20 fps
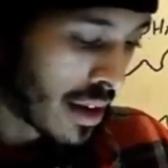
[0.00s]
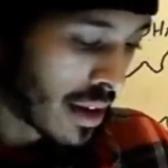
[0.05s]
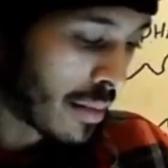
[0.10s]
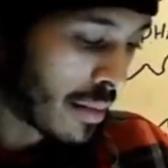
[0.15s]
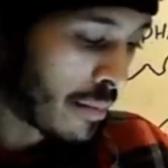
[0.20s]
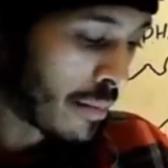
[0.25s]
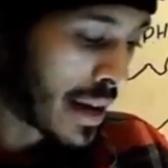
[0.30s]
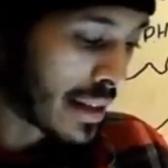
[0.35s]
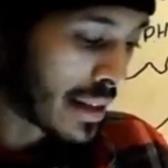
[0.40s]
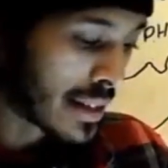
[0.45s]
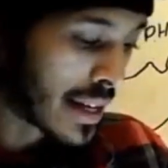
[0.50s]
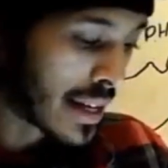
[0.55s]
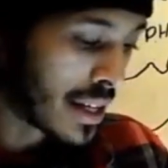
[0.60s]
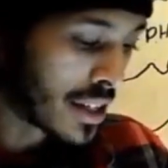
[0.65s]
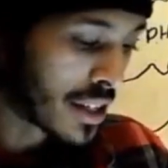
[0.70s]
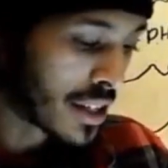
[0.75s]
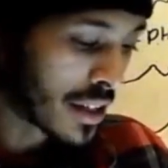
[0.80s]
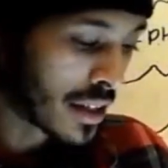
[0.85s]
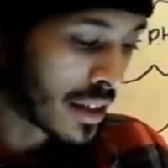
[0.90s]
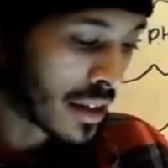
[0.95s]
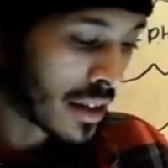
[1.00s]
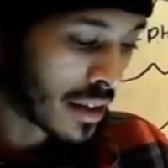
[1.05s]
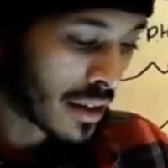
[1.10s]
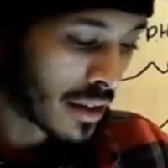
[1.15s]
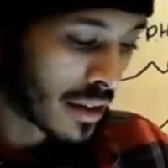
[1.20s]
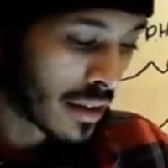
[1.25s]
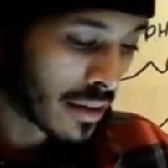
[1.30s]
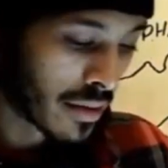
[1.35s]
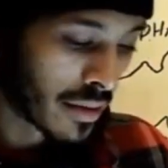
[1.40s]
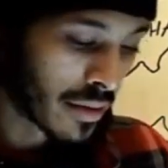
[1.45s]
Meditation,
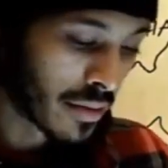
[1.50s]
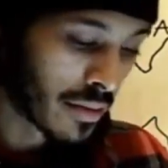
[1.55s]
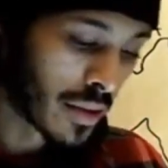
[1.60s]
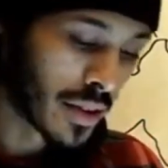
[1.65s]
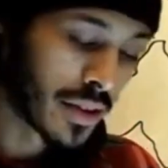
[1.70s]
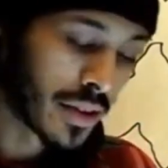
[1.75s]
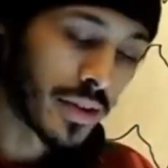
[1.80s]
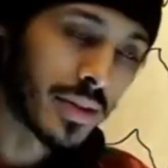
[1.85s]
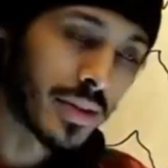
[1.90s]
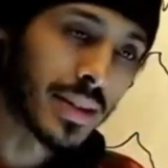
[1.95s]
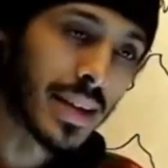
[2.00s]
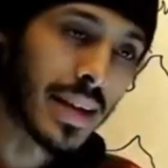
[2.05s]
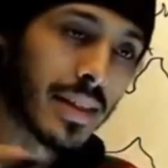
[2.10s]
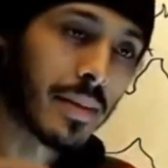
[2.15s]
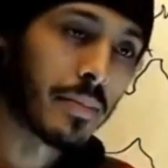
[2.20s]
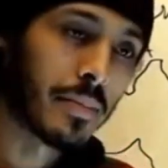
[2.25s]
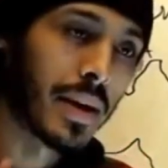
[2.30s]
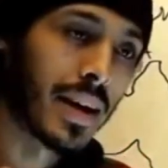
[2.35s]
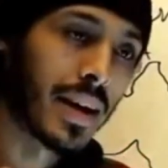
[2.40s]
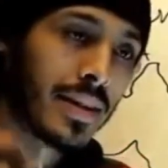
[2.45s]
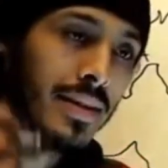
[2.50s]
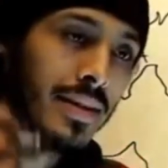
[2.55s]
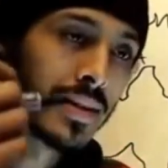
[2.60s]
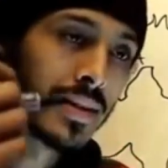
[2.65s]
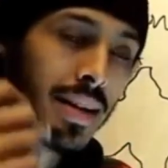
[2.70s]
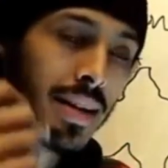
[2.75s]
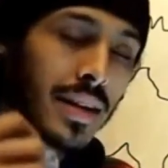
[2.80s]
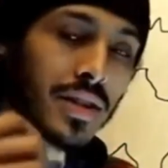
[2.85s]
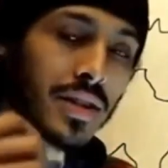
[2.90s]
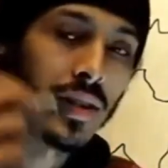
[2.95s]
once you set the mind's
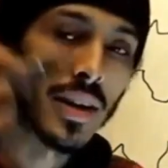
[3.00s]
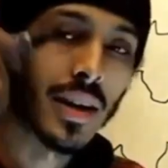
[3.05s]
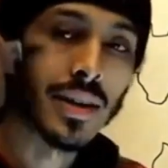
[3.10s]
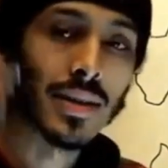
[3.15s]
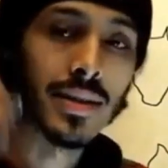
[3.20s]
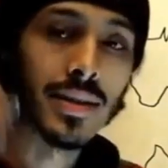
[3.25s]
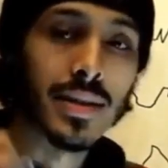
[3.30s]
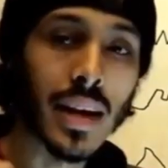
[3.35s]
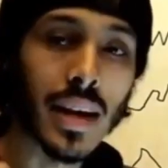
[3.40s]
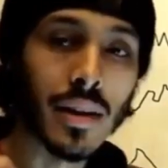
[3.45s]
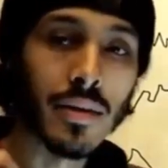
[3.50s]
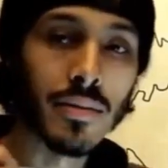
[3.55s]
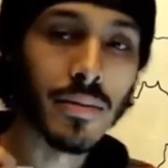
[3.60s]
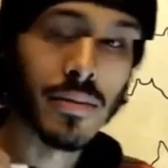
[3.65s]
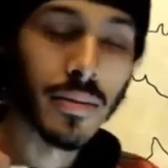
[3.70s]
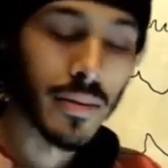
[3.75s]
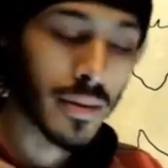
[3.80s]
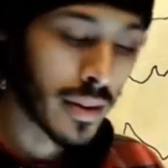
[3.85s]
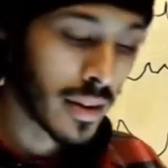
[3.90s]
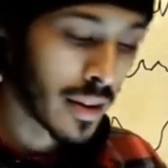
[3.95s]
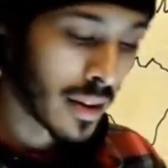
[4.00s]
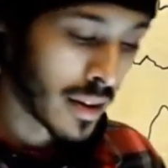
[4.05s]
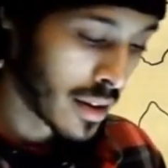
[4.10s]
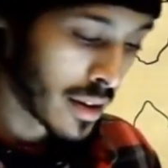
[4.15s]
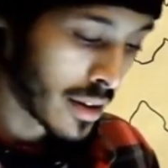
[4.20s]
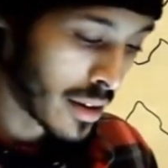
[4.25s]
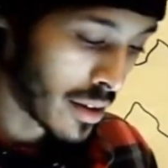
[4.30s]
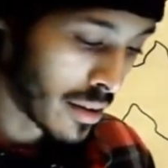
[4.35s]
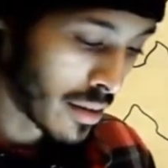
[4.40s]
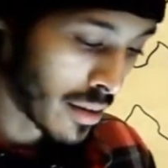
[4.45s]
intention on itself,
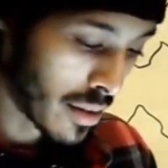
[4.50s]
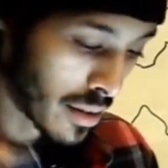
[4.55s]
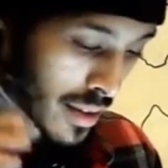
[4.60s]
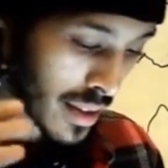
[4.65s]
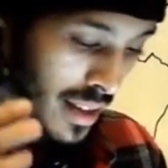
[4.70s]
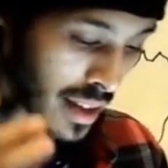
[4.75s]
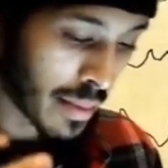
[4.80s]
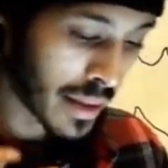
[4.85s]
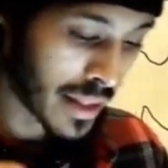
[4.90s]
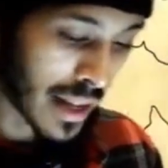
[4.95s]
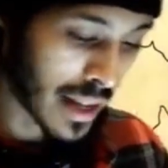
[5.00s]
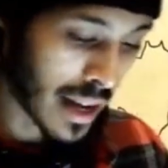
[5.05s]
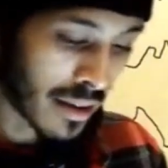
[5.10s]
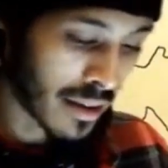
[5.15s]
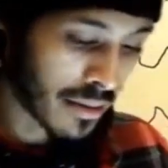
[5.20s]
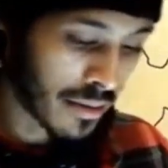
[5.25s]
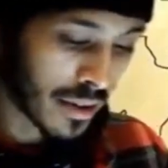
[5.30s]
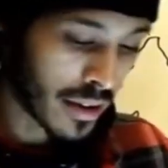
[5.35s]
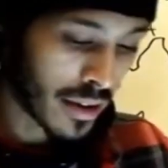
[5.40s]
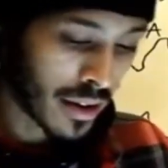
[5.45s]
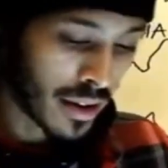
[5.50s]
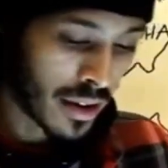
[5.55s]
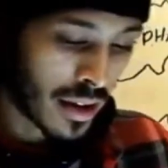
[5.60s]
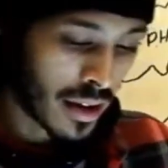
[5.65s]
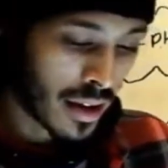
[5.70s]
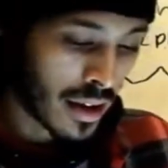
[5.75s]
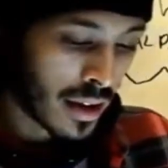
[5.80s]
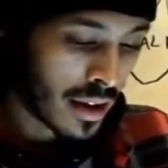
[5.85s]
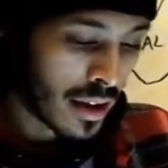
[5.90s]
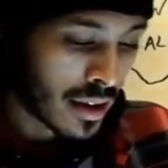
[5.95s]
you'll slip into alpha.
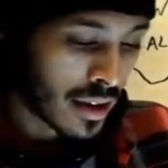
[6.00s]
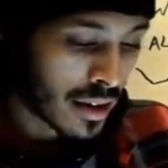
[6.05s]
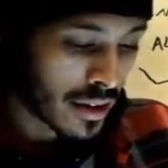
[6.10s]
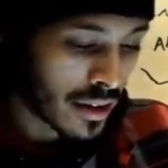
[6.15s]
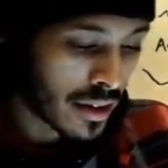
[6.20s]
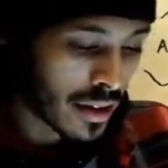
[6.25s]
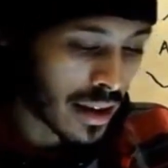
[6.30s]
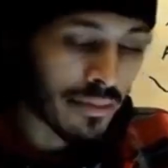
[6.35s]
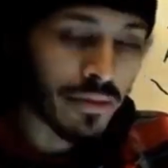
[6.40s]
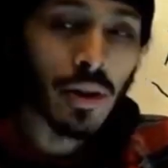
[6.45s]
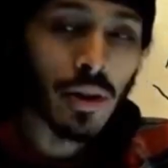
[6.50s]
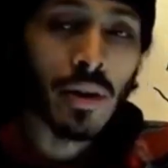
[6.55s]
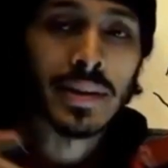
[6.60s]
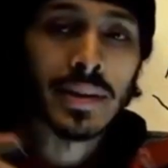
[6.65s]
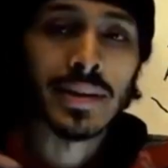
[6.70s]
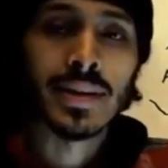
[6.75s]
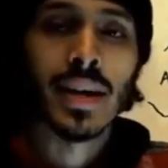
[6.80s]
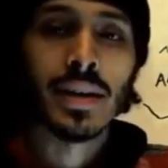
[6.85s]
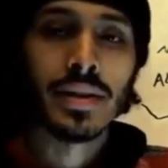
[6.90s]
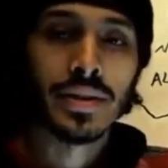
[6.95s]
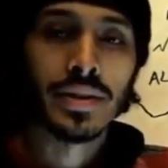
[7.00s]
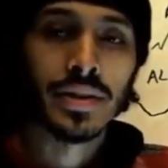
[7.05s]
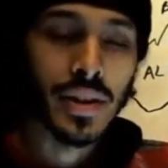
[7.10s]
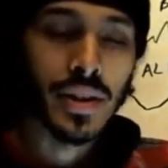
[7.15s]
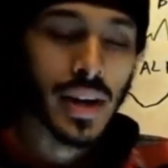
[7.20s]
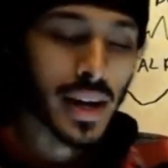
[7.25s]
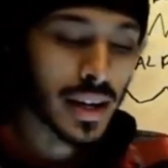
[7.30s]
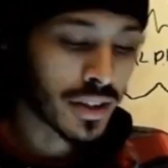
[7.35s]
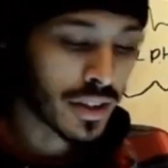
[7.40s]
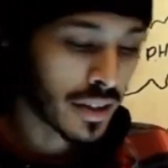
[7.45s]
You have no outside
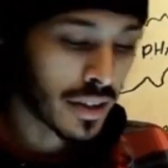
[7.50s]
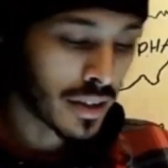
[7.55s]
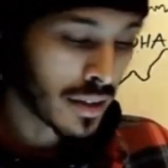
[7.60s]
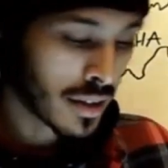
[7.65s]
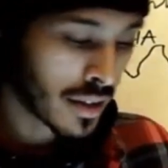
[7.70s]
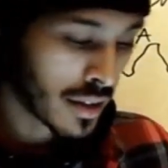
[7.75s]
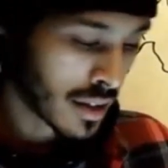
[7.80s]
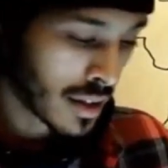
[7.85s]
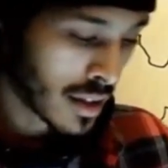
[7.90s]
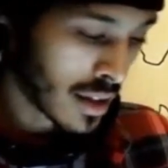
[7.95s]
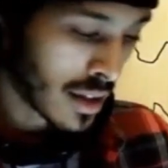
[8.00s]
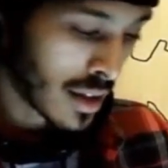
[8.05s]
distractions.